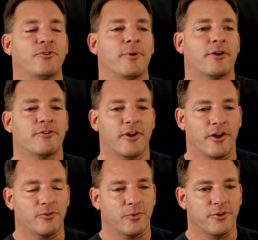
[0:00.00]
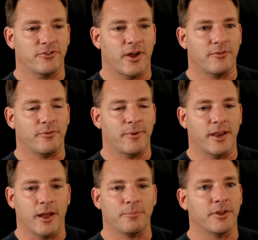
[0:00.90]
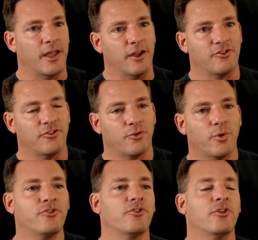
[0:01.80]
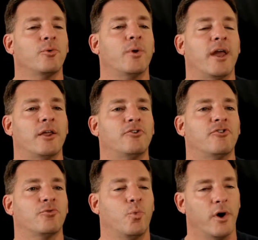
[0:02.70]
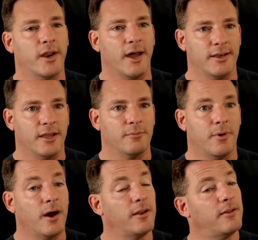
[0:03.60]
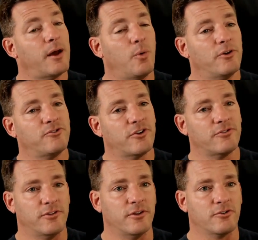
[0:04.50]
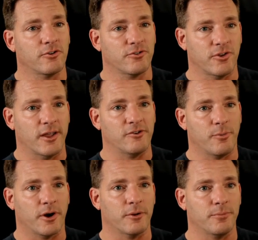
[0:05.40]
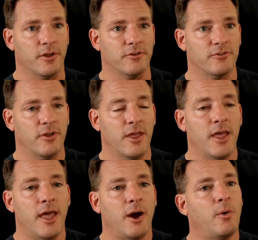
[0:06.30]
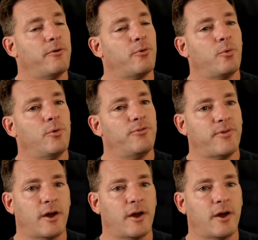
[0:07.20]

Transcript: Christie MicroTiles were designed for many applications. Originally, we had just one idea in mind, and that was just a digital signage marketplace. However, what we've